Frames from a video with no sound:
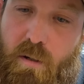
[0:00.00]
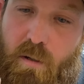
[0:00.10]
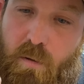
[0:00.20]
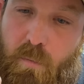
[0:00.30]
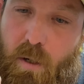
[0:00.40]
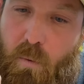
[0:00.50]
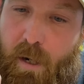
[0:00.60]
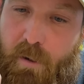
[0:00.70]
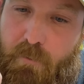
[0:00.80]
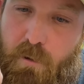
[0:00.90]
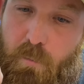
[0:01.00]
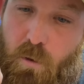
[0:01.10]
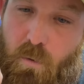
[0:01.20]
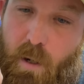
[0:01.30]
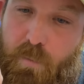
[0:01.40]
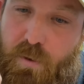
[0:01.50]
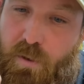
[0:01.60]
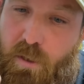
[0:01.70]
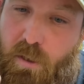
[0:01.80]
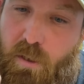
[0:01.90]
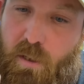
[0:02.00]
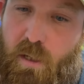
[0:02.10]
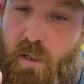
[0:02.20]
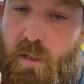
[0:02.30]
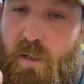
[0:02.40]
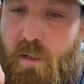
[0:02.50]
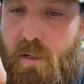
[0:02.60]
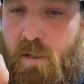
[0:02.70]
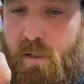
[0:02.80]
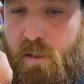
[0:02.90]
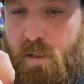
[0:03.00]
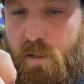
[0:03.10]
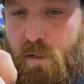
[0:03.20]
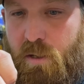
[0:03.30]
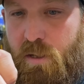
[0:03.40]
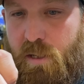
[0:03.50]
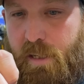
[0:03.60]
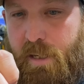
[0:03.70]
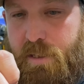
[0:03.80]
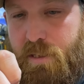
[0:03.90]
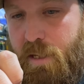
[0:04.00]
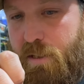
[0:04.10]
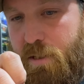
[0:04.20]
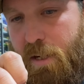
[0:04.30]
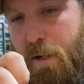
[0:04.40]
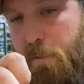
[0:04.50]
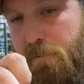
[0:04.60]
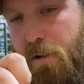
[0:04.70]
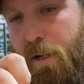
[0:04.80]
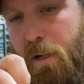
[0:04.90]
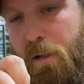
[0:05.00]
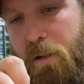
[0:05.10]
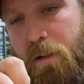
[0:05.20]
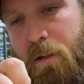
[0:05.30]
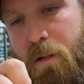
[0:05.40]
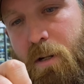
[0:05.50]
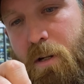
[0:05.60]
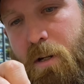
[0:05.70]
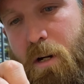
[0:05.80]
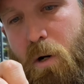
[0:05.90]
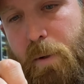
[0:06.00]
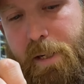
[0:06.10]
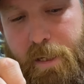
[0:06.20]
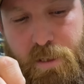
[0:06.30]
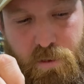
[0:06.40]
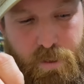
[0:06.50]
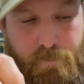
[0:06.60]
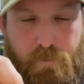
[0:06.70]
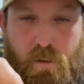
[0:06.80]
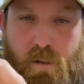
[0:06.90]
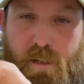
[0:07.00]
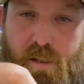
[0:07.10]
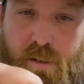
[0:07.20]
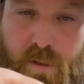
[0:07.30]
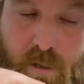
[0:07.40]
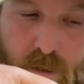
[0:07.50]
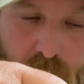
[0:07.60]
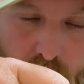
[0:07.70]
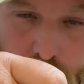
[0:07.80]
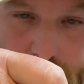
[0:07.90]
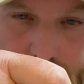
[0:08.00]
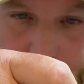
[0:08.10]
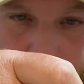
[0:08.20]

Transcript: Might whack a few more wraps on it and then get it set. So now we've got a wing case on that fly. You're going to give it a